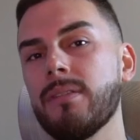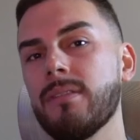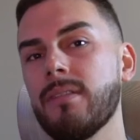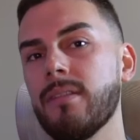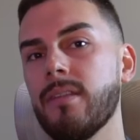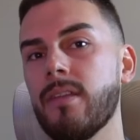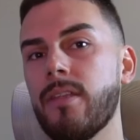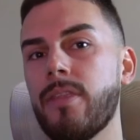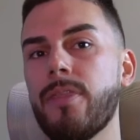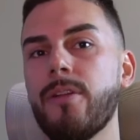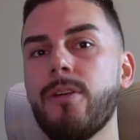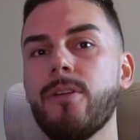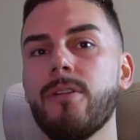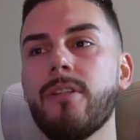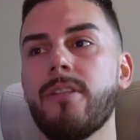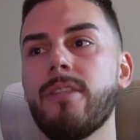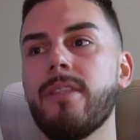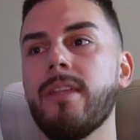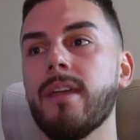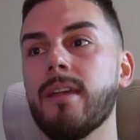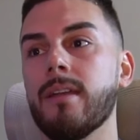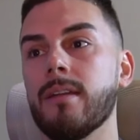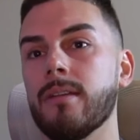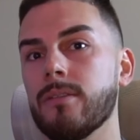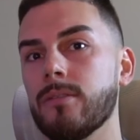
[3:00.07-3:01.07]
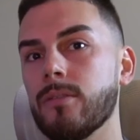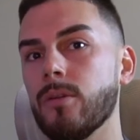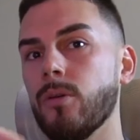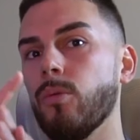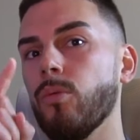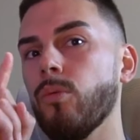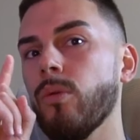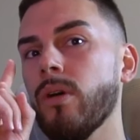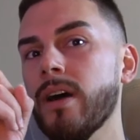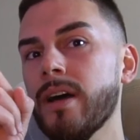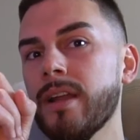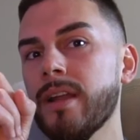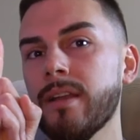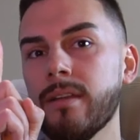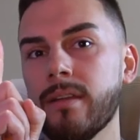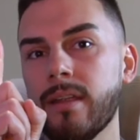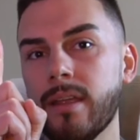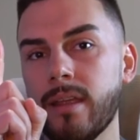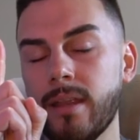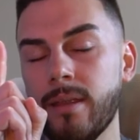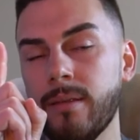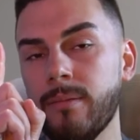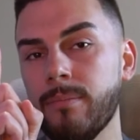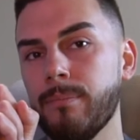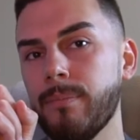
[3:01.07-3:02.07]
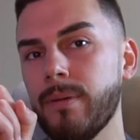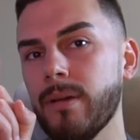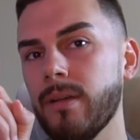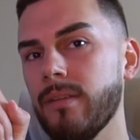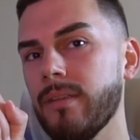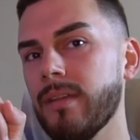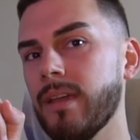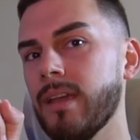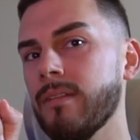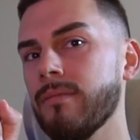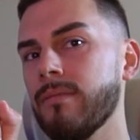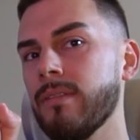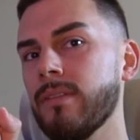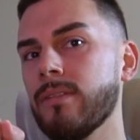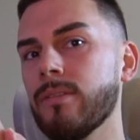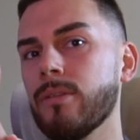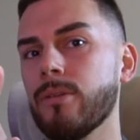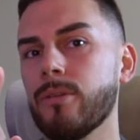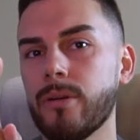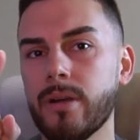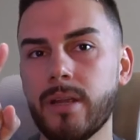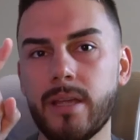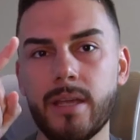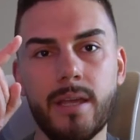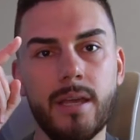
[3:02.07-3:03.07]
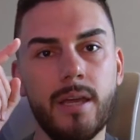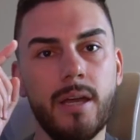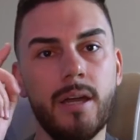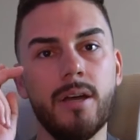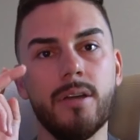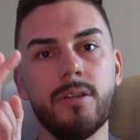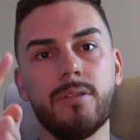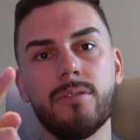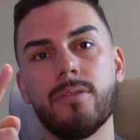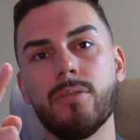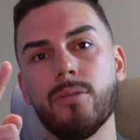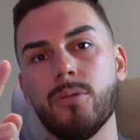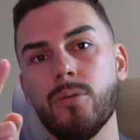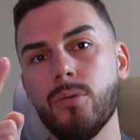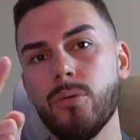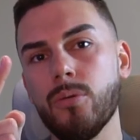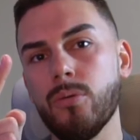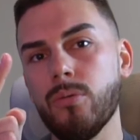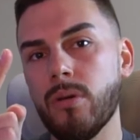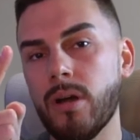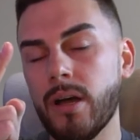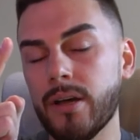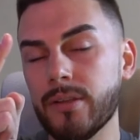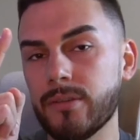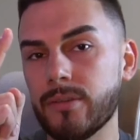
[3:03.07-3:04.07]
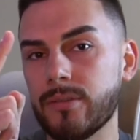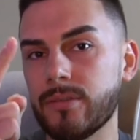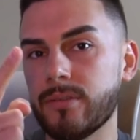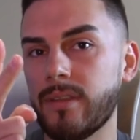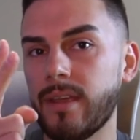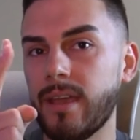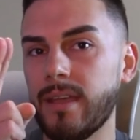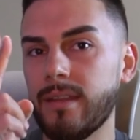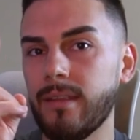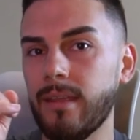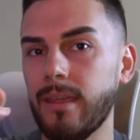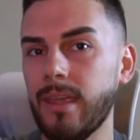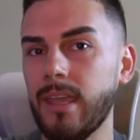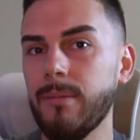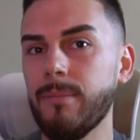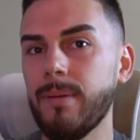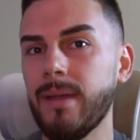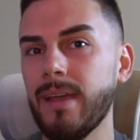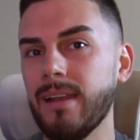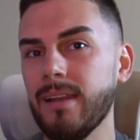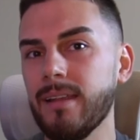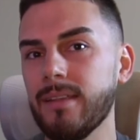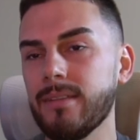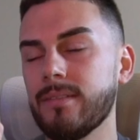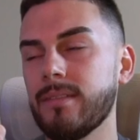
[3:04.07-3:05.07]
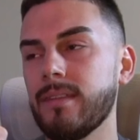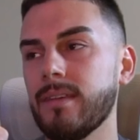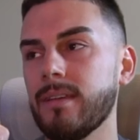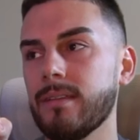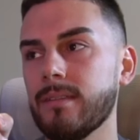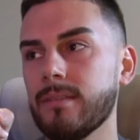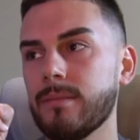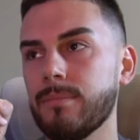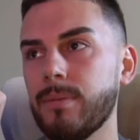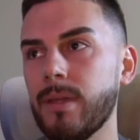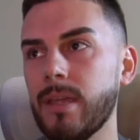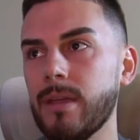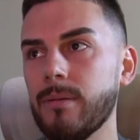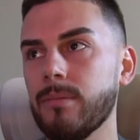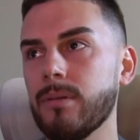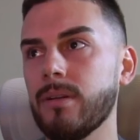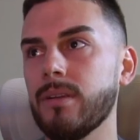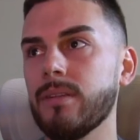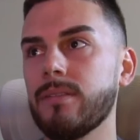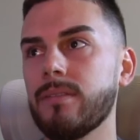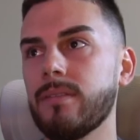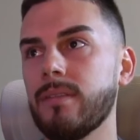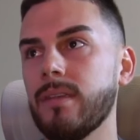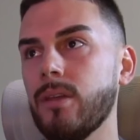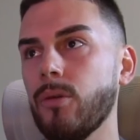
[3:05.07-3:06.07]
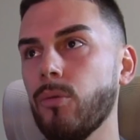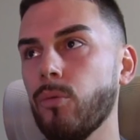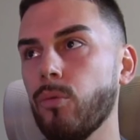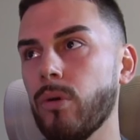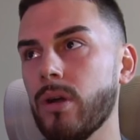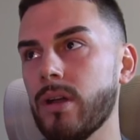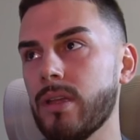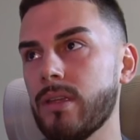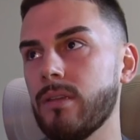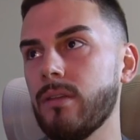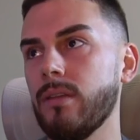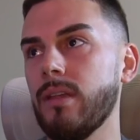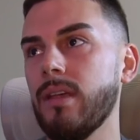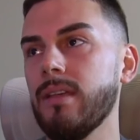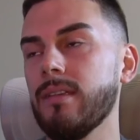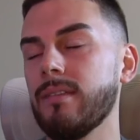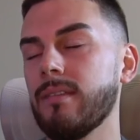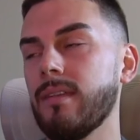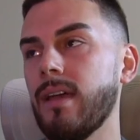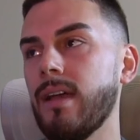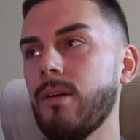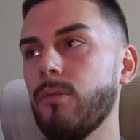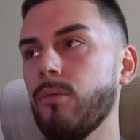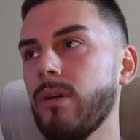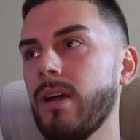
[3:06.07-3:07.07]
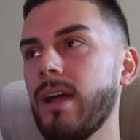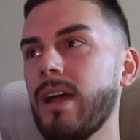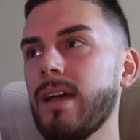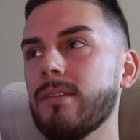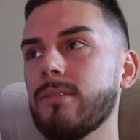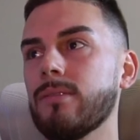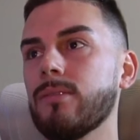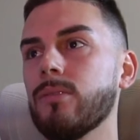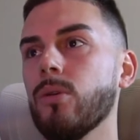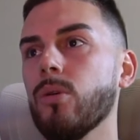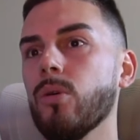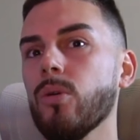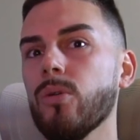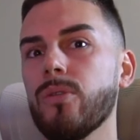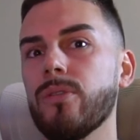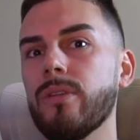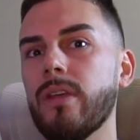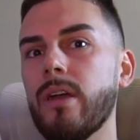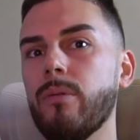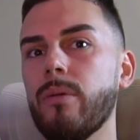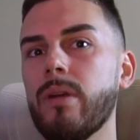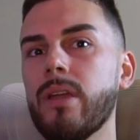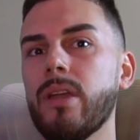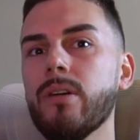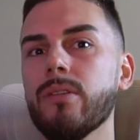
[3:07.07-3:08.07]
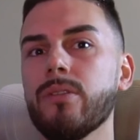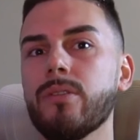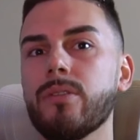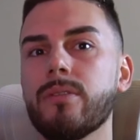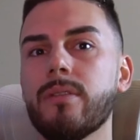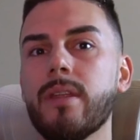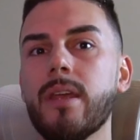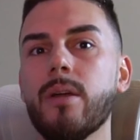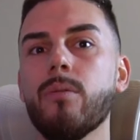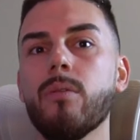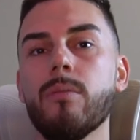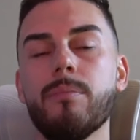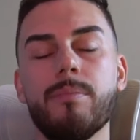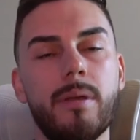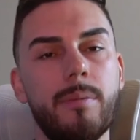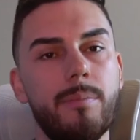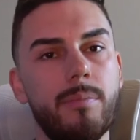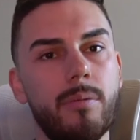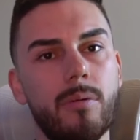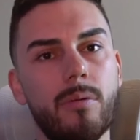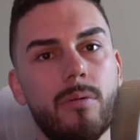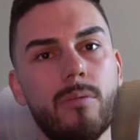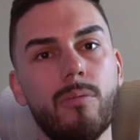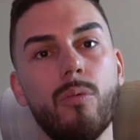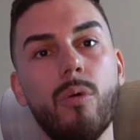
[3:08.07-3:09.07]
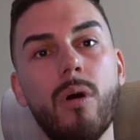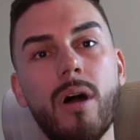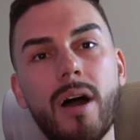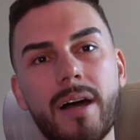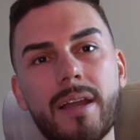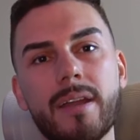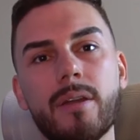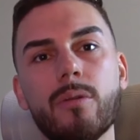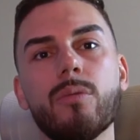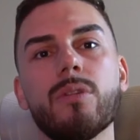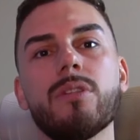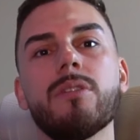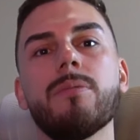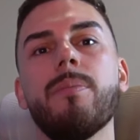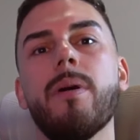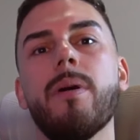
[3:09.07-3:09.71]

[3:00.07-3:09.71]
to the 3rd thing. So 1, build the inventory. 2, understand the eBay listings, be able to see what has sold, so that way you understand what people want, what's